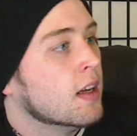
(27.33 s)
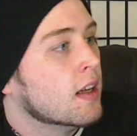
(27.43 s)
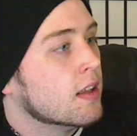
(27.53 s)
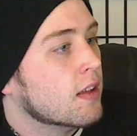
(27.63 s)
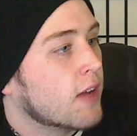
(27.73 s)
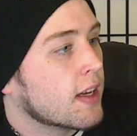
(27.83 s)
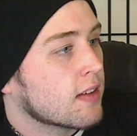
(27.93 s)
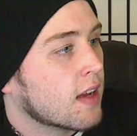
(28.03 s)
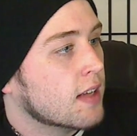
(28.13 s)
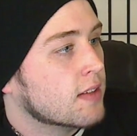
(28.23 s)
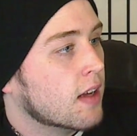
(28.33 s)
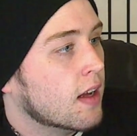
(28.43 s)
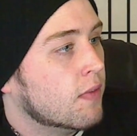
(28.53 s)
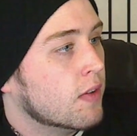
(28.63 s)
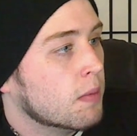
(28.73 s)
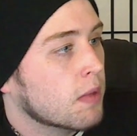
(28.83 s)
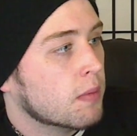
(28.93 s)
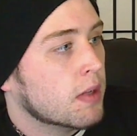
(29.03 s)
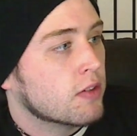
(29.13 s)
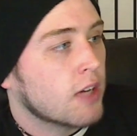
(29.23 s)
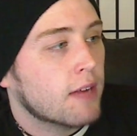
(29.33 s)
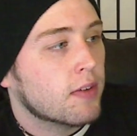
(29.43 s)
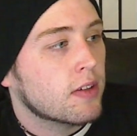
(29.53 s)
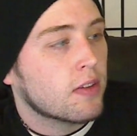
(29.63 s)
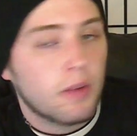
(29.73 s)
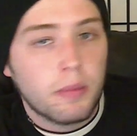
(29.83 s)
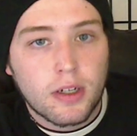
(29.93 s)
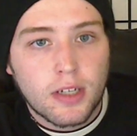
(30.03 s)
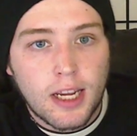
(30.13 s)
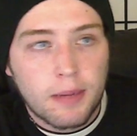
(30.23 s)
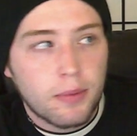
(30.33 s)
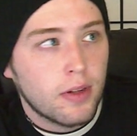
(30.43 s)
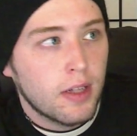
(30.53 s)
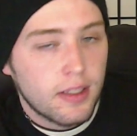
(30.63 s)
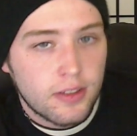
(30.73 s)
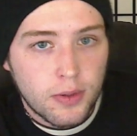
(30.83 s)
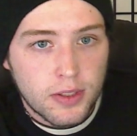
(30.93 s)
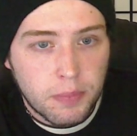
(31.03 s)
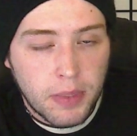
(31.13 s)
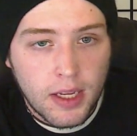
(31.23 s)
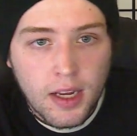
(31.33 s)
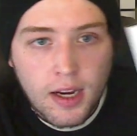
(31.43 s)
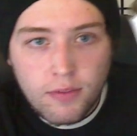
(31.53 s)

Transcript: The fact it's got 50mm drivers, 3-meter cable, USB,